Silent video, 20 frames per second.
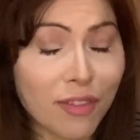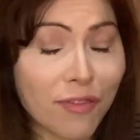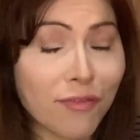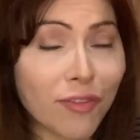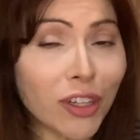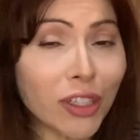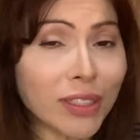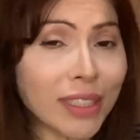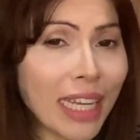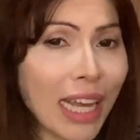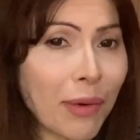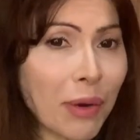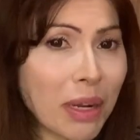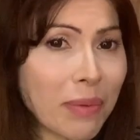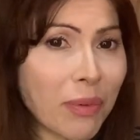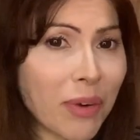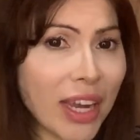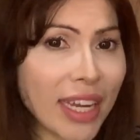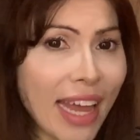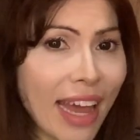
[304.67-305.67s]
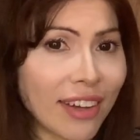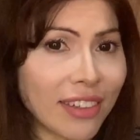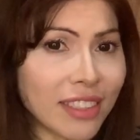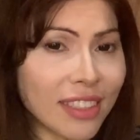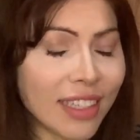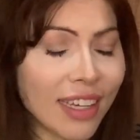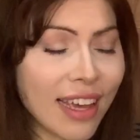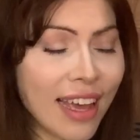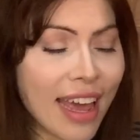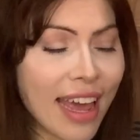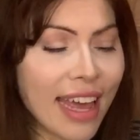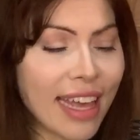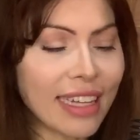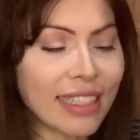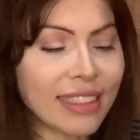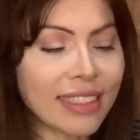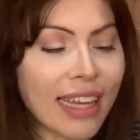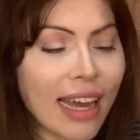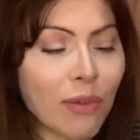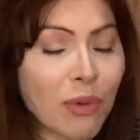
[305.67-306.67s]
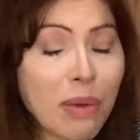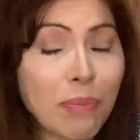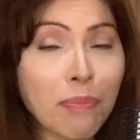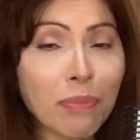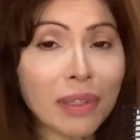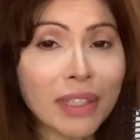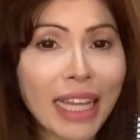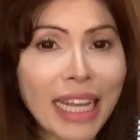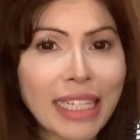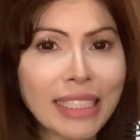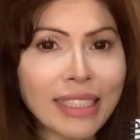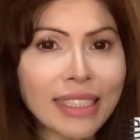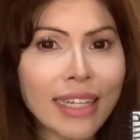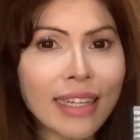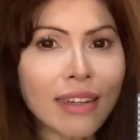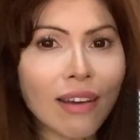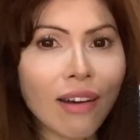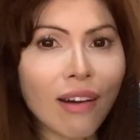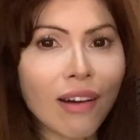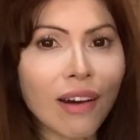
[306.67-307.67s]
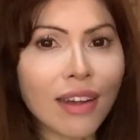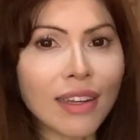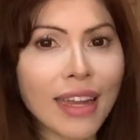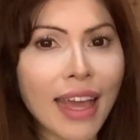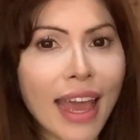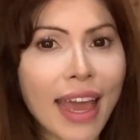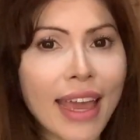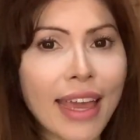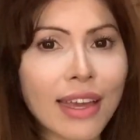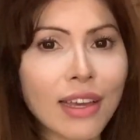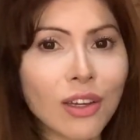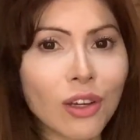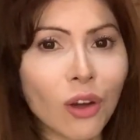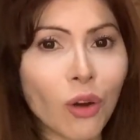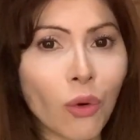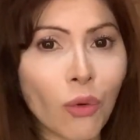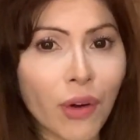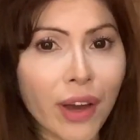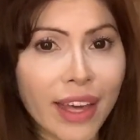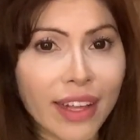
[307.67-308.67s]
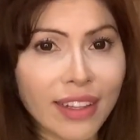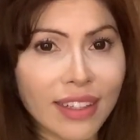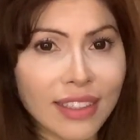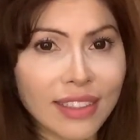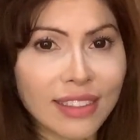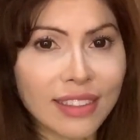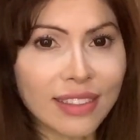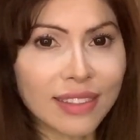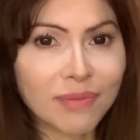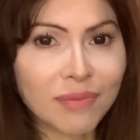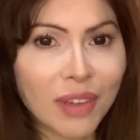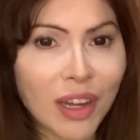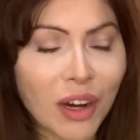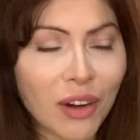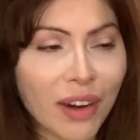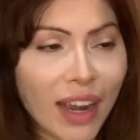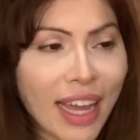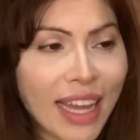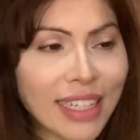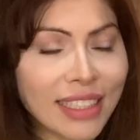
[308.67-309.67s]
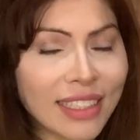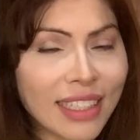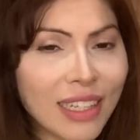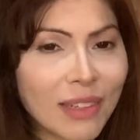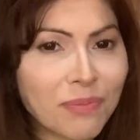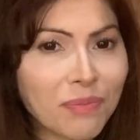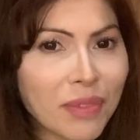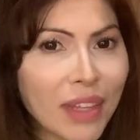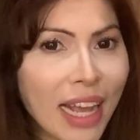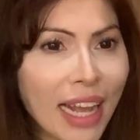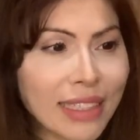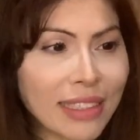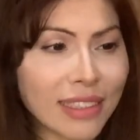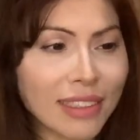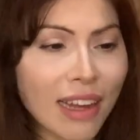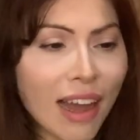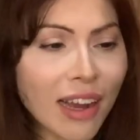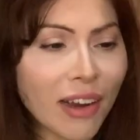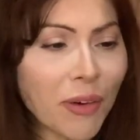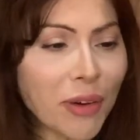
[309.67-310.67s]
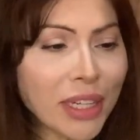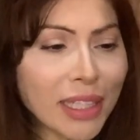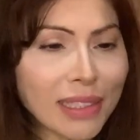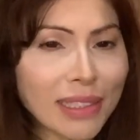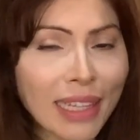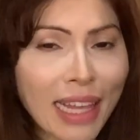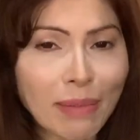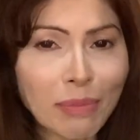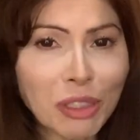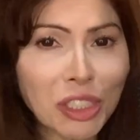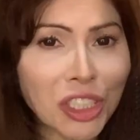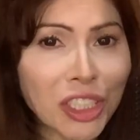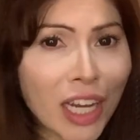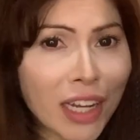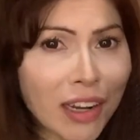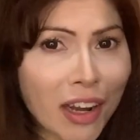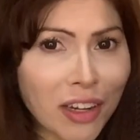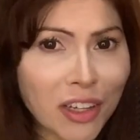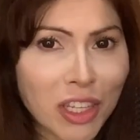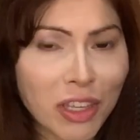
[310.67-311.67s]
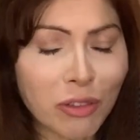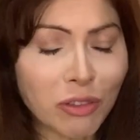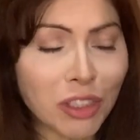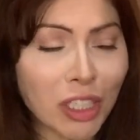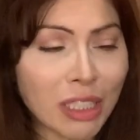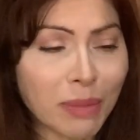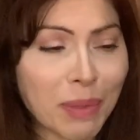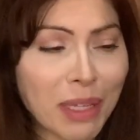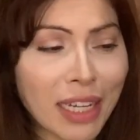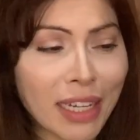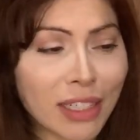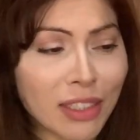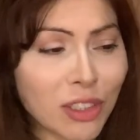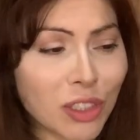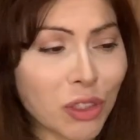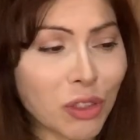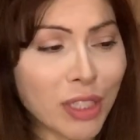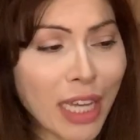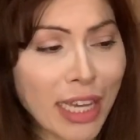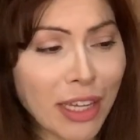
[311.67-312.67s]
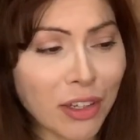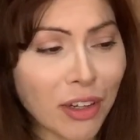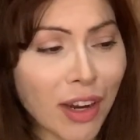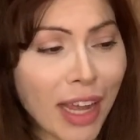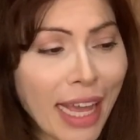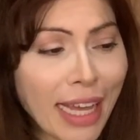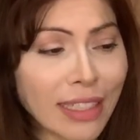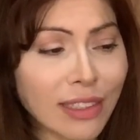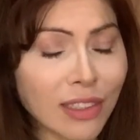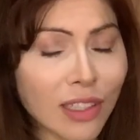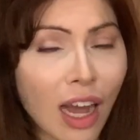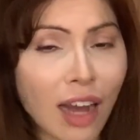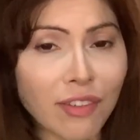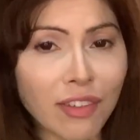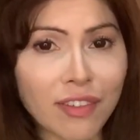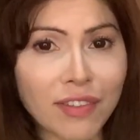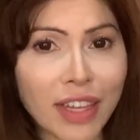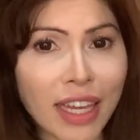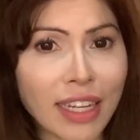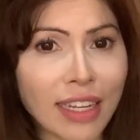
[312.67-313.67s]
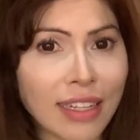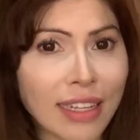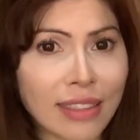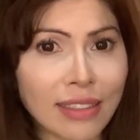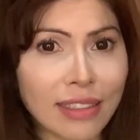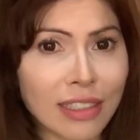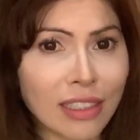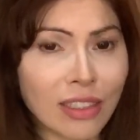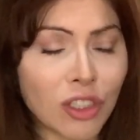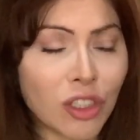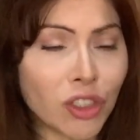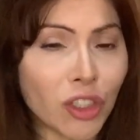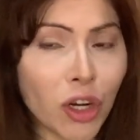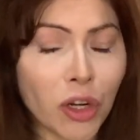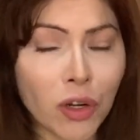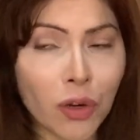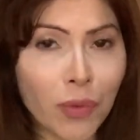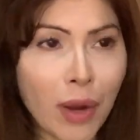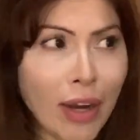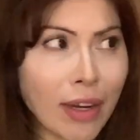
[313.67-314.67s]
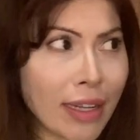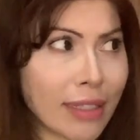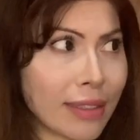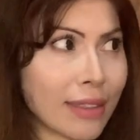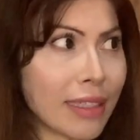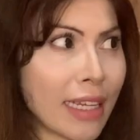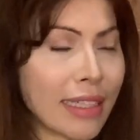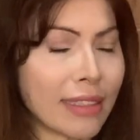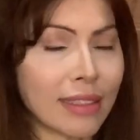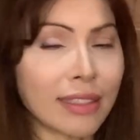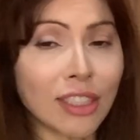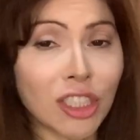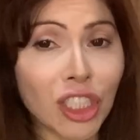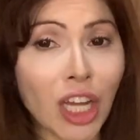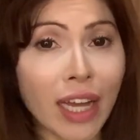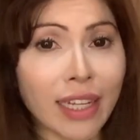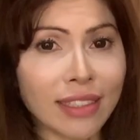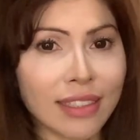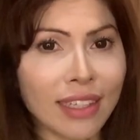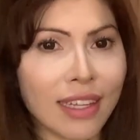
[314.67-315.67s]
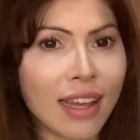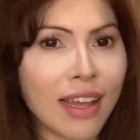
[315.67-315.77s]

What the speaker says: First thing I want to point out is that we placed it on a coil, all right? It's not going to slam shut on you just because you take your hands off of it and you turn around, it's shut.